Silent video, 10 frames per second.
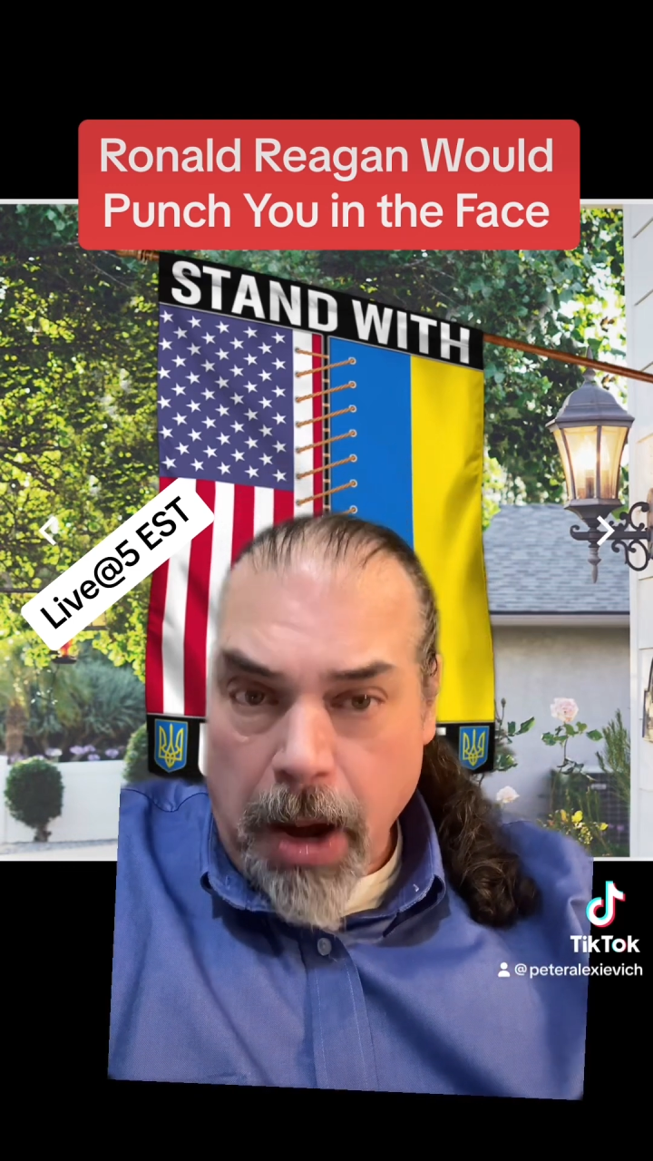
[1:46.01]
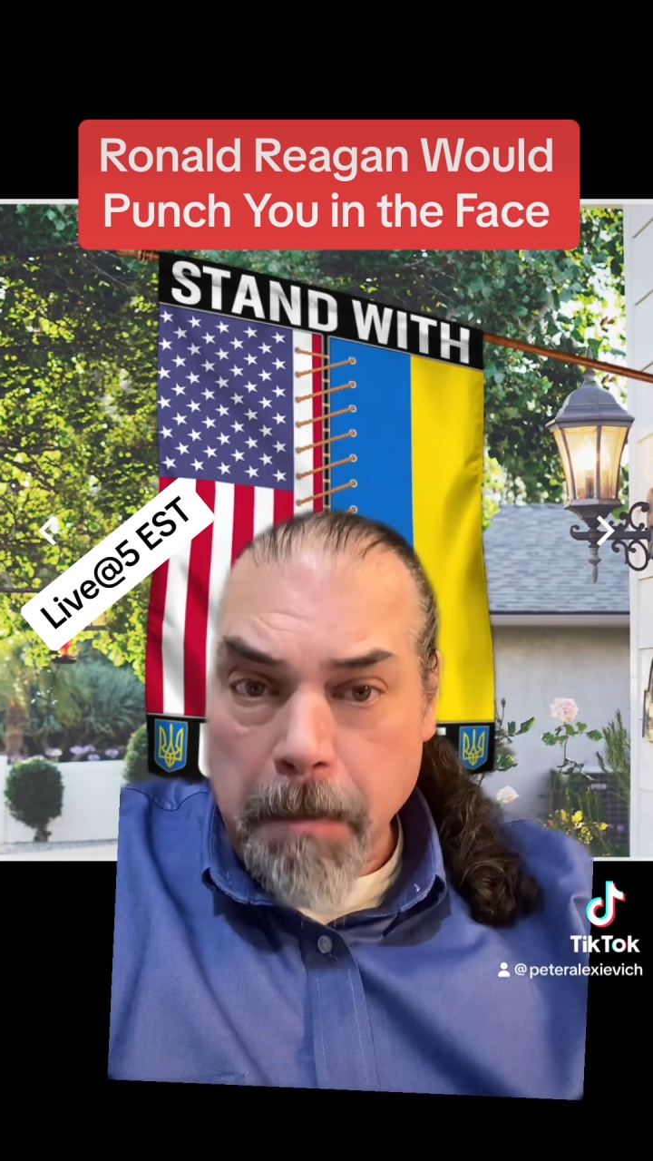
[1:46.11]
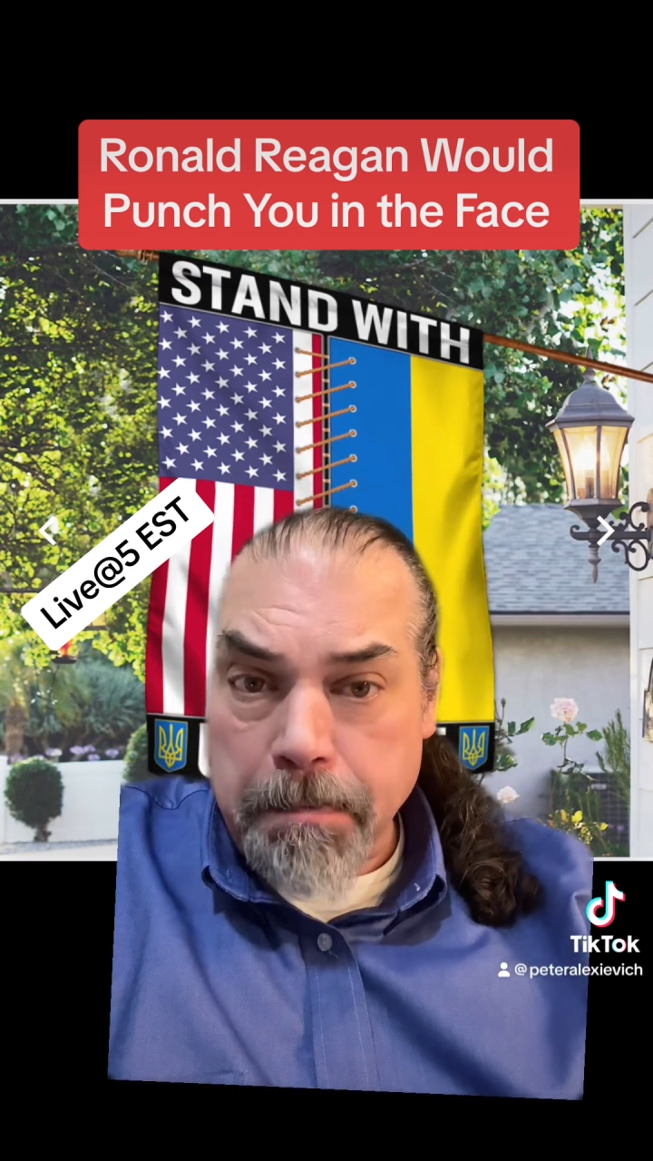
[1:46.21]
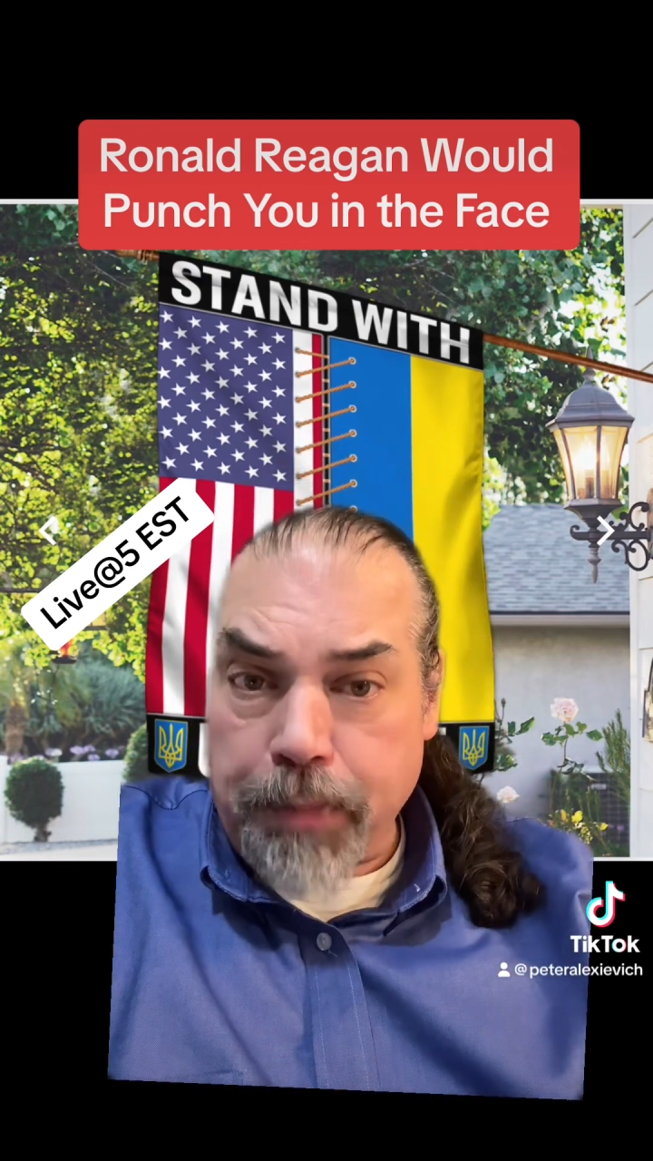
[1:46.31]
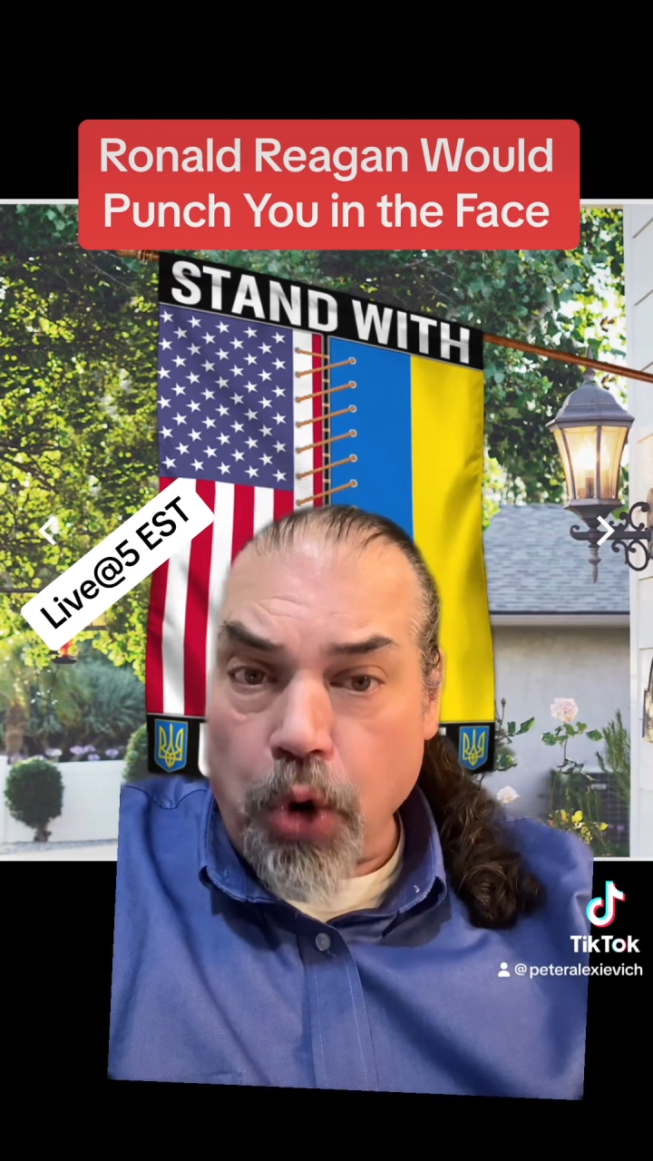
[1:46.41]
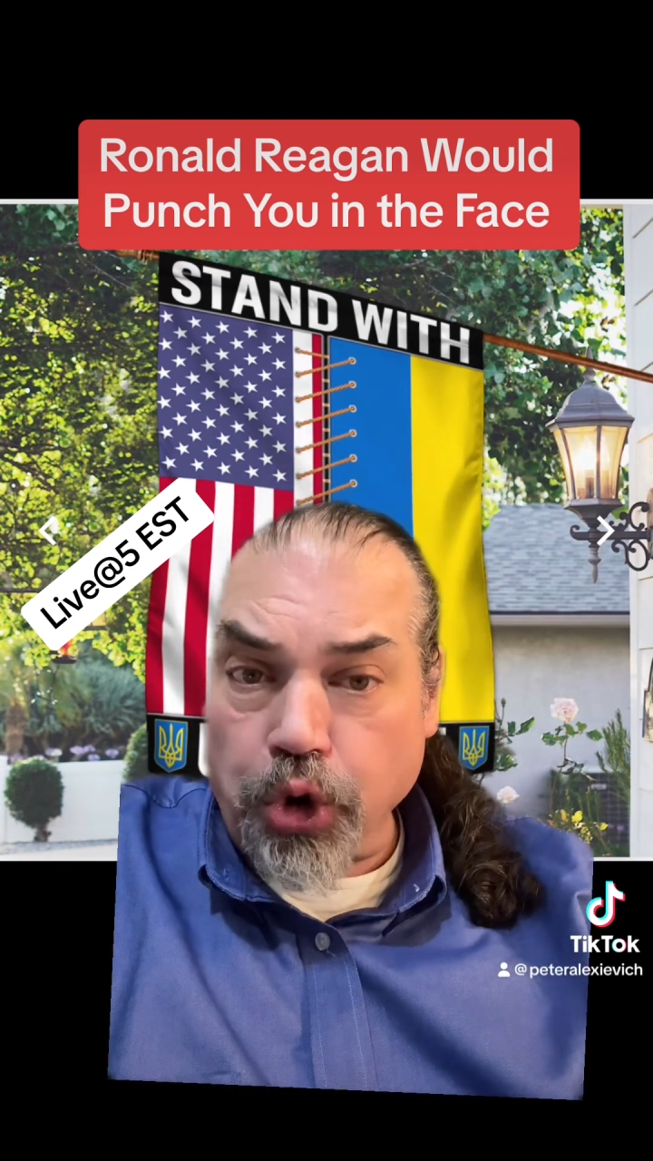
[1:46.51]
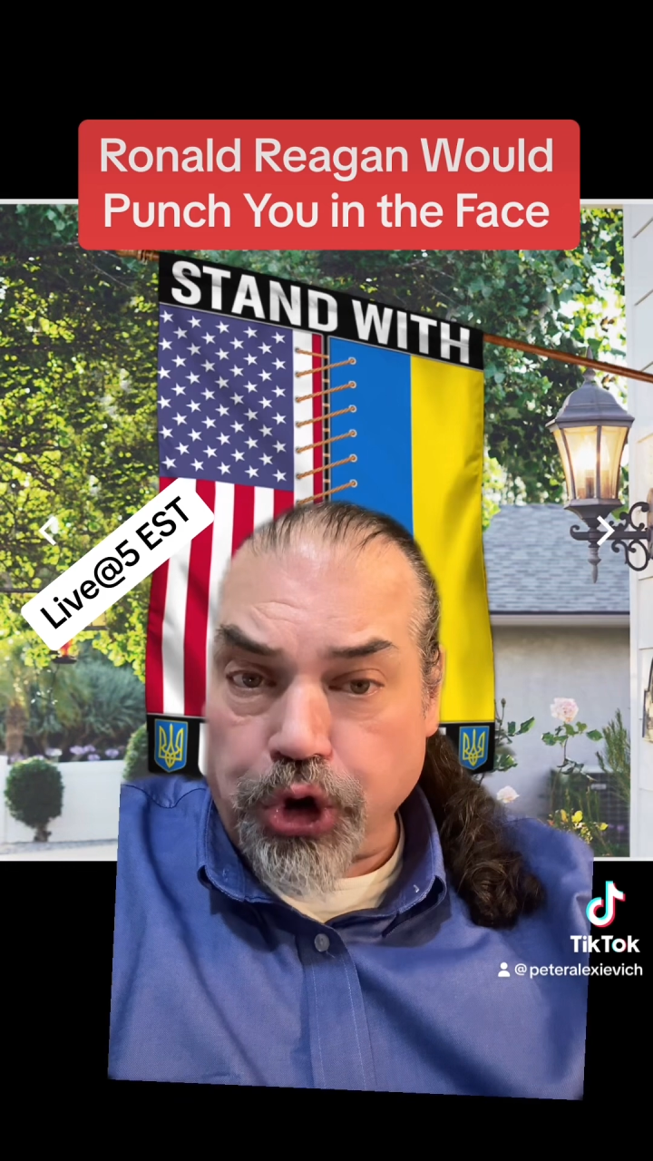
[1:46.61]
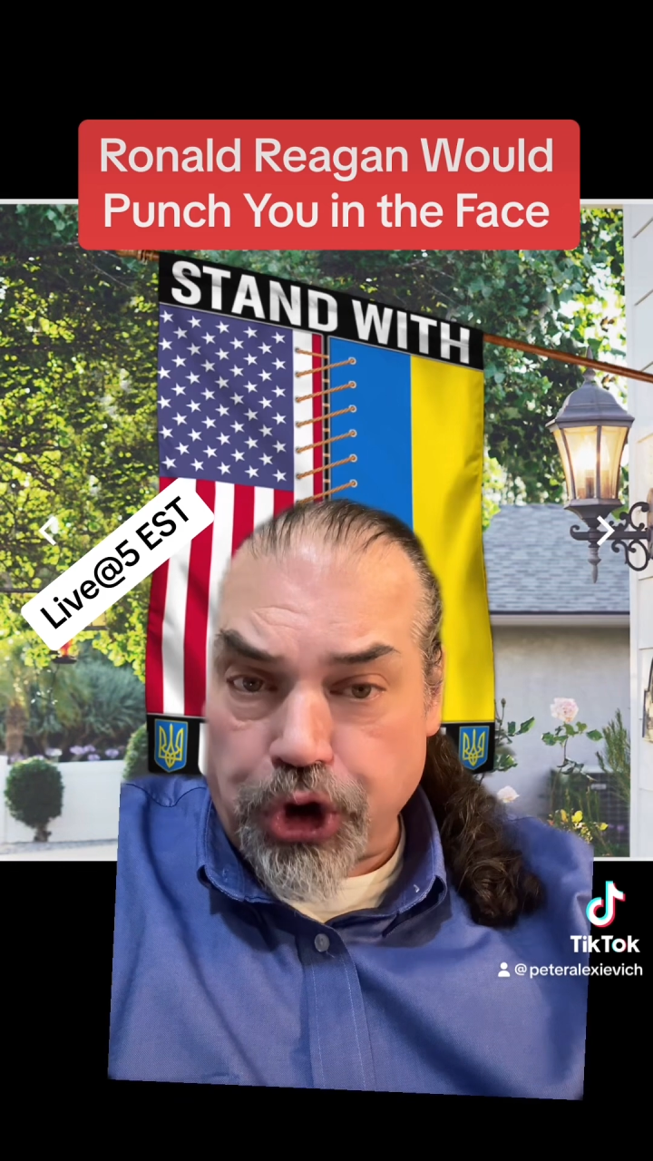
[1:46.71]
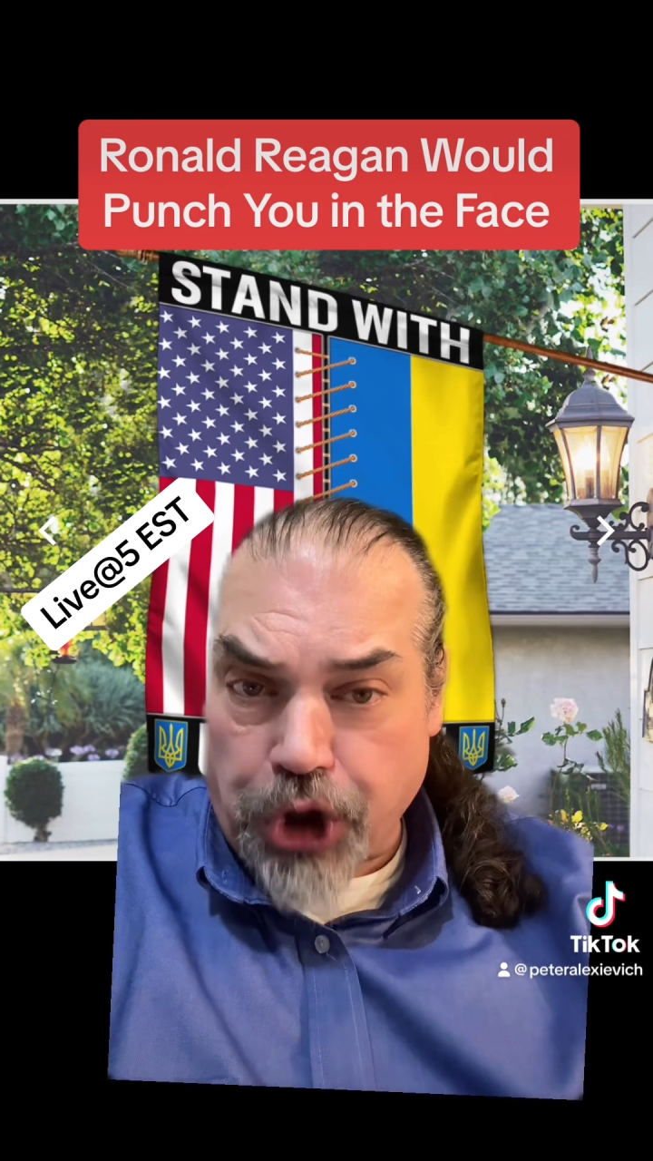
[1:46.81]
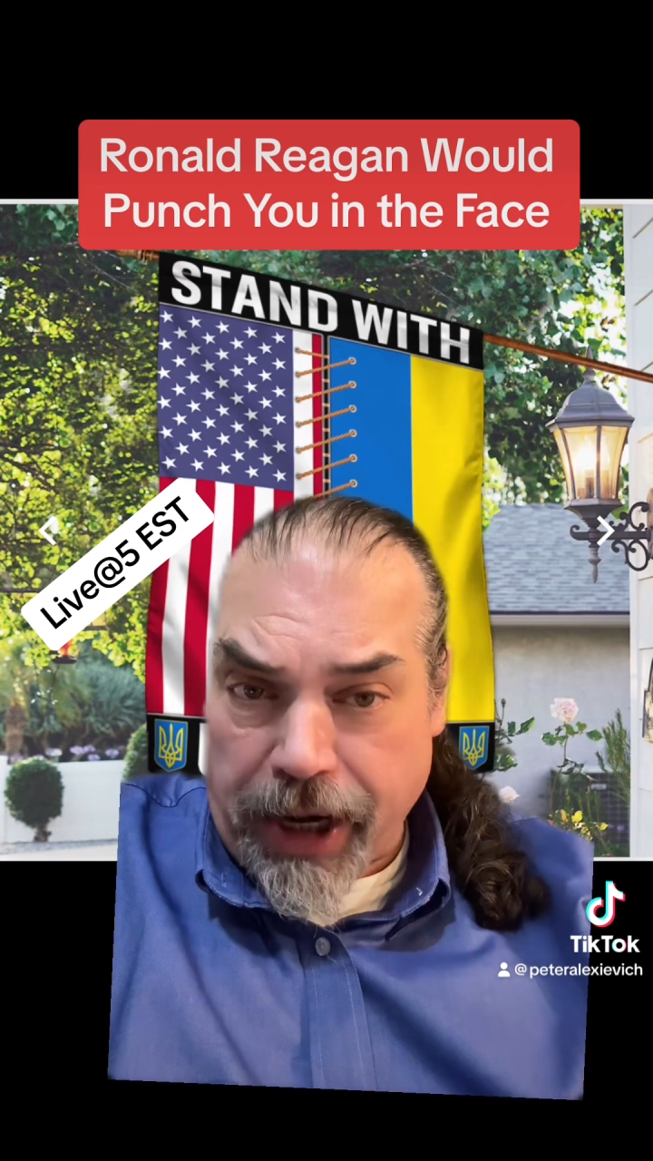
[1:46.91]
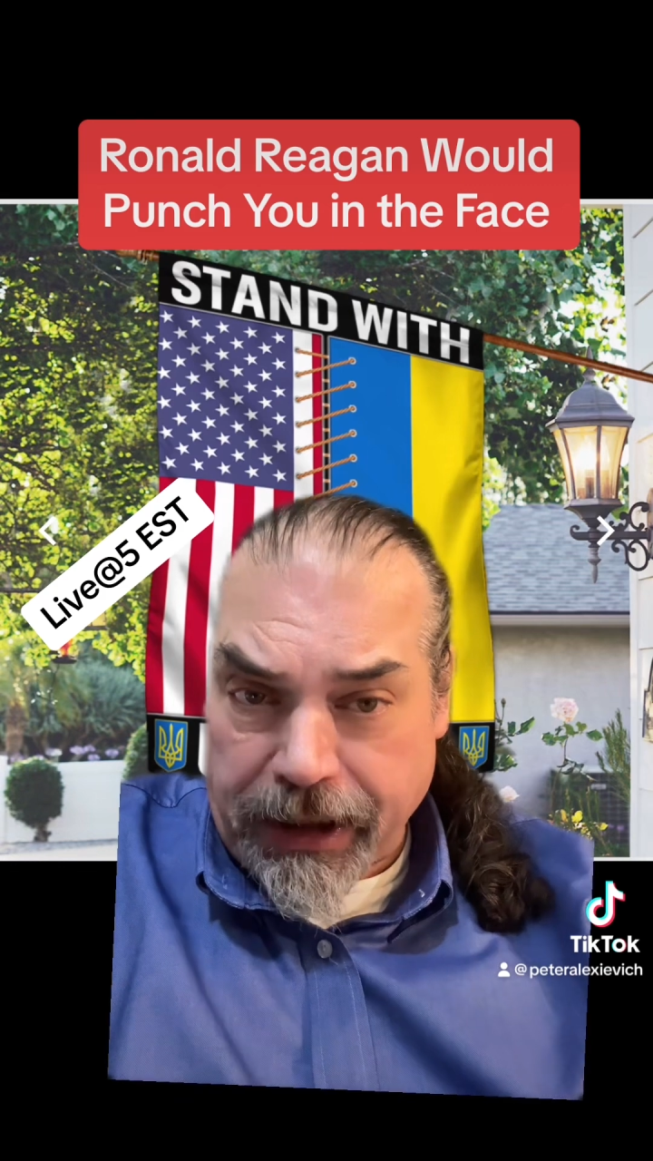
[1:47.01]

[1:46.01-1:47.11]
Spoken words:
bullshit,